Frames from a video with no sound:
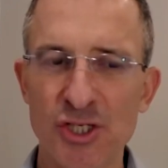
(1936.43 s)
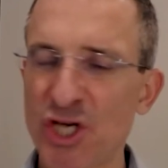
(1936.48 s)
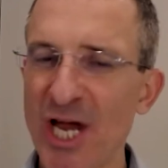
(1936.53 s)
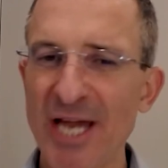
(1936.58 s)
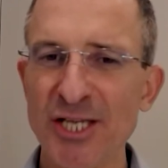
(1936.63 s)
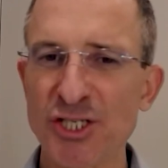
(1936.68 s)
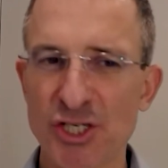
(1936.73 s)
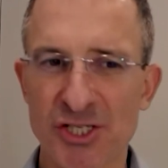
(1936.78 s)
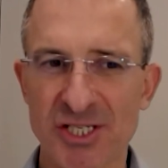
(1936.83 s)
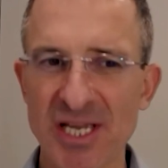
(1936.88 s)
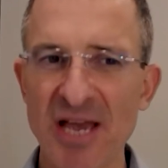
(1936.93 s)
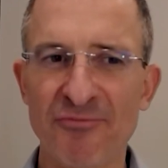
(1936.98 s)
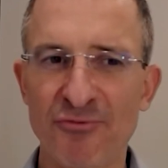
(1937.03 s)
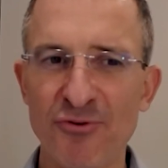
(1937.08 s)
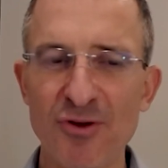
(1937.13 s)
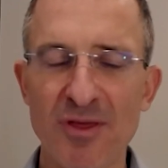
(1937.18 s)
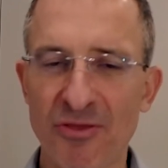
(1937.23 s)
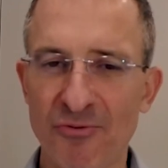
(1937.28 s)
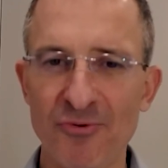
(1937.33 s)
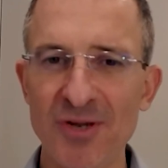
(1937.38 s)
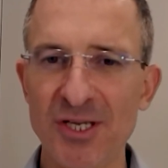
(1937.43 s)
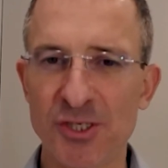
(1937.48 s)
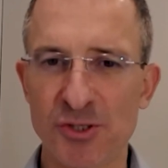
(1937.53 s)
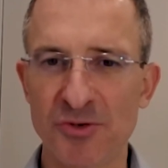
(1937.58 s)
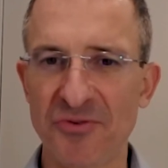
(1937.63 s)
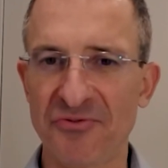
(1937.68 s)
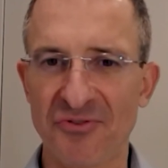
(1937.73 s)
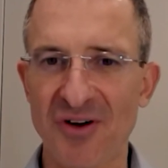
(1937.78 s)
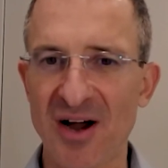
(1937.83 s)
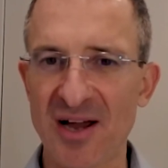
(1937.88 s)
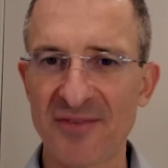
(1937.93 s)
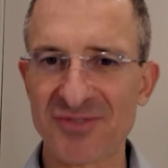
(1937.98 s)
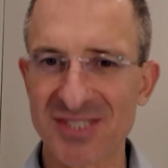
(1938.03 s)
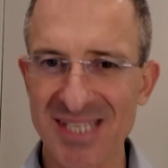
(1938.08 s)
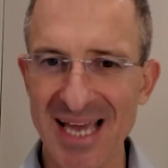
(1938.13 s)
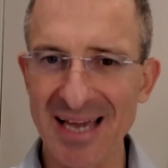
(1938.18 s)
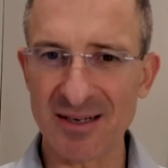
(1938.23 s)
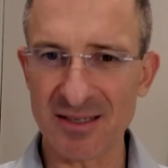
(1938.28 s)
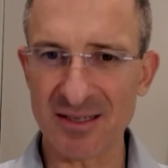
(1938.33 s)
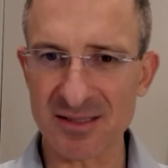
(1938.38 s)
changes every three to five
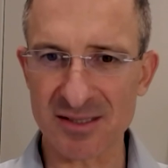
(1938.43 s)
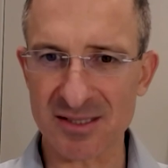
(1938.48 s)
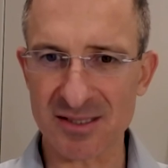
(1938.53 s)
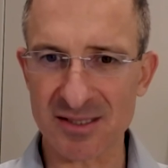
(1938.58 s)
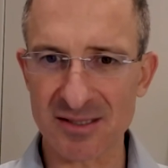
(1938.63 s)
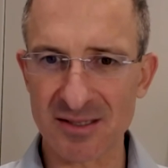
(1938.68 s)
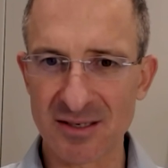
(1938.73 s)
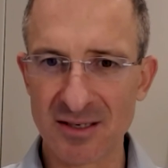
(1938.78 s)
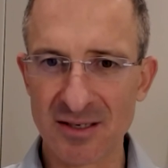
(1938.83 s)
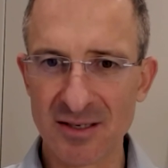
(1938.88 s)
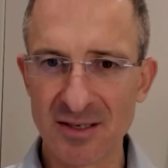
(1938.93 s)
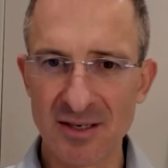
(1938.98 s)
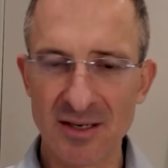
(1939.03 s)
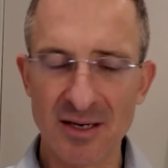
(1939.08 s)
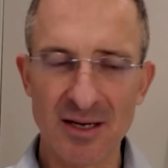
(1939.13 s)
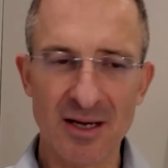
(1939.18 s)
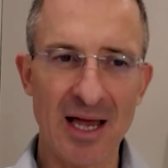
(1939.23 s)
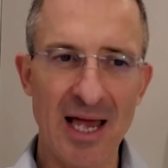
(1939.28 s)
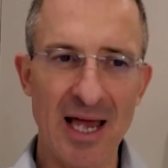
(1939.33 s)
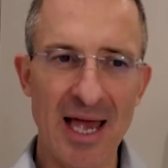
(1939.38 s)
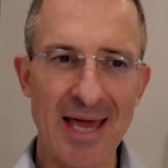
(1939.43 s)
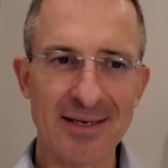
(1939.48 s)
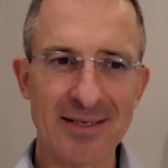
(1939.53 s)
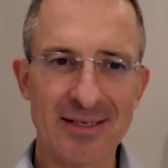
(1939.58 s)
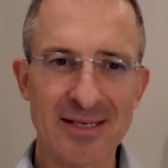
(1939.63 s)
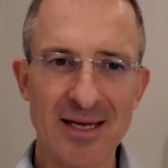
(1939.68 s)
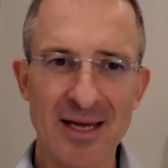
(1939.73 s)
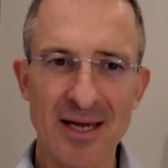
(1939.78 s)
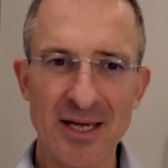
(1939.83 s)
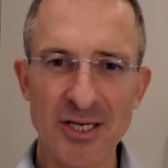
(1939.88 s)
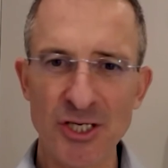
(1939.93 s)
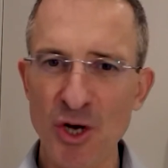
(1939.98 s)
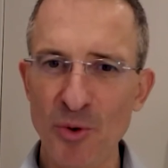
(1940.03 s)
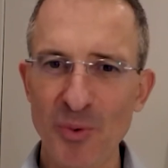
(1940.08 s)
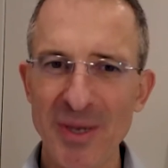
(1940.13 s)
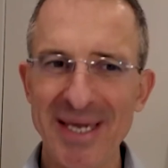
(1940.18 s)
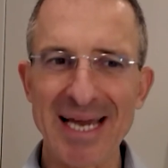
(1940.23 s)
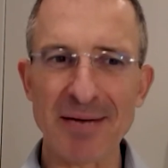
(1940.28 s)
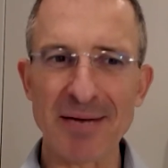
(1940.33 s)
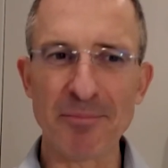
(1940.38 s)
seconds. And, uh, you
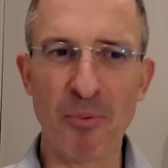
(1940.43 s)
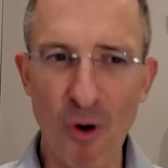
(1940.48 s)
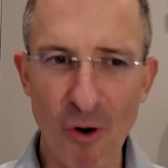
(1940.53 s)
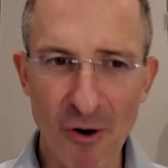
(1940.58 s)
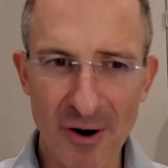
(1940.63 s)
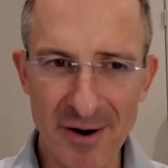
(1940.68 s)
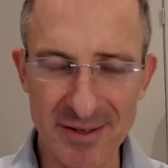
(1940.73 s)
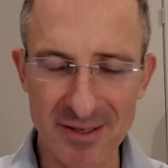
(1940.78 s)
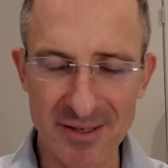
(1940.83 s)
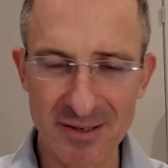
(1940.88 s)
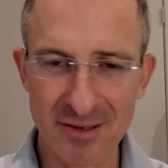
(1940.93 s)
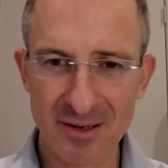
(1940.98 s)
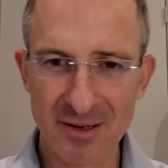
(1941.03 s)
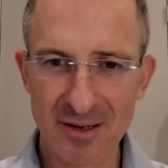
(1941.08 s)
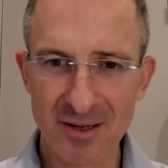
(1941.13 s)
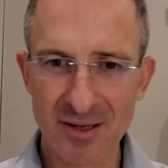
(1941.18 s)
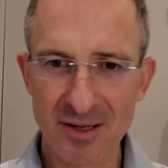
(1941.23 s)
know, we get bored